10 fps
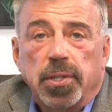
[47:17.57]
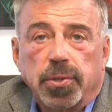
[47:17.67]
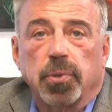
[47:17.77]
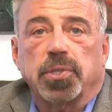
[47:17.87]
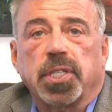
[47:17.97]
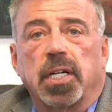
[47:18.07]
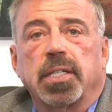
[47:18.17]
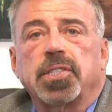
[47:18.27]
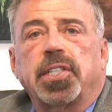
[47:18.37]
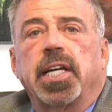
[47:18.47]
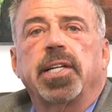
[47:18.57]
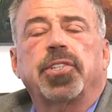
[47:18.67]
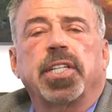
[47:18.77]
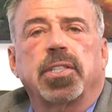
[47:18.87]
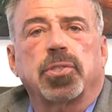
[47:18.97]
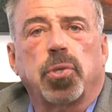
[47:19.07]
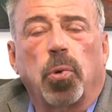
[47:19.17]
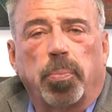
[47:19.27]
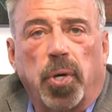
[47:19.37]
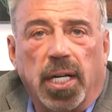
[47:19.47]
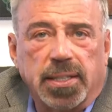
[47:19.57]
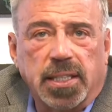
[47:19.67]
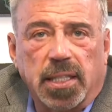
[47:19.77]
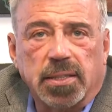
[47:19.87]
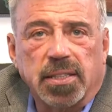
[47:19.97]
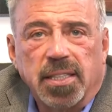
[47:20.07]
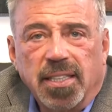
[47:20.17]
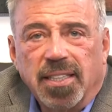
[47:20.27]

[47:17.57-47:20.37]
So it's kind of staging this whole process